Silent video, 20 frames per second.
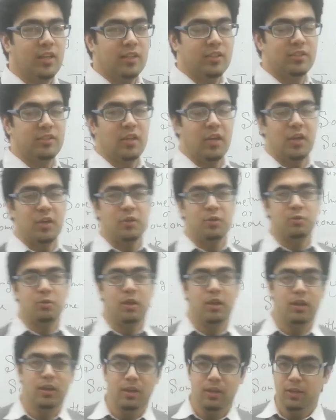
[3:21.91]

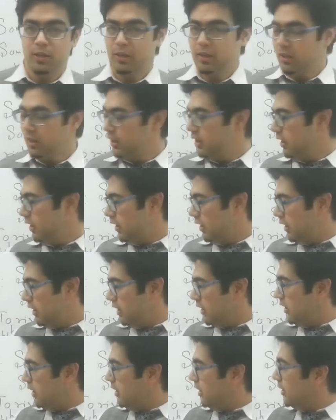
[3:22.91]
So
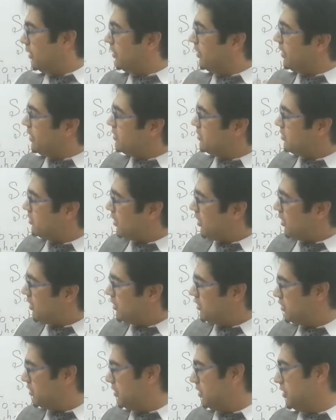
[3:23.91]
these
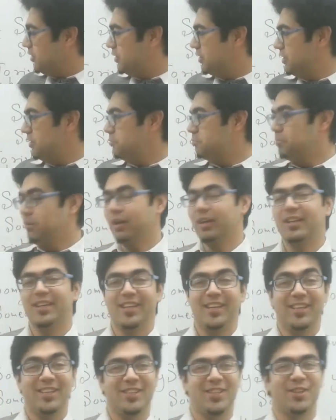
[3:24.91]
are certain
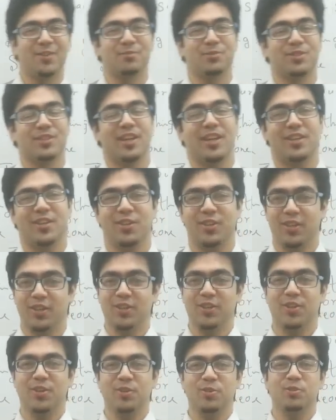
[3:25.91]
money idioms that you
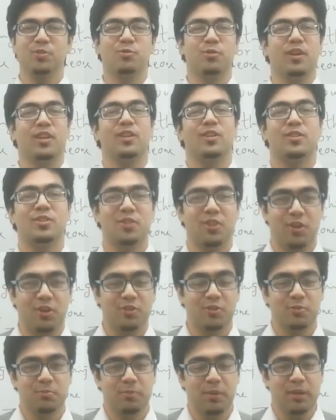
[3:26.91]
can use while you
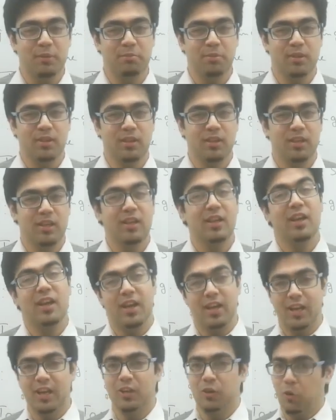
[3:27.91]
talk to people
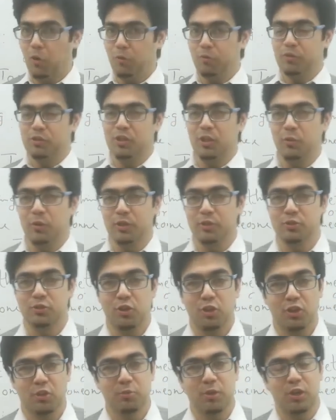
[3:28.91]
and obviously when you
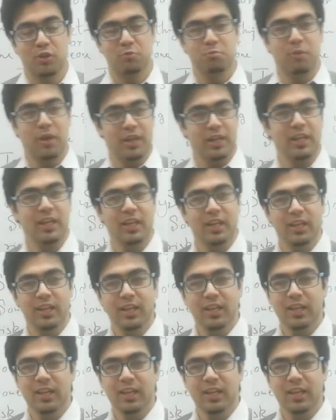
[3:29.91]
talk about money.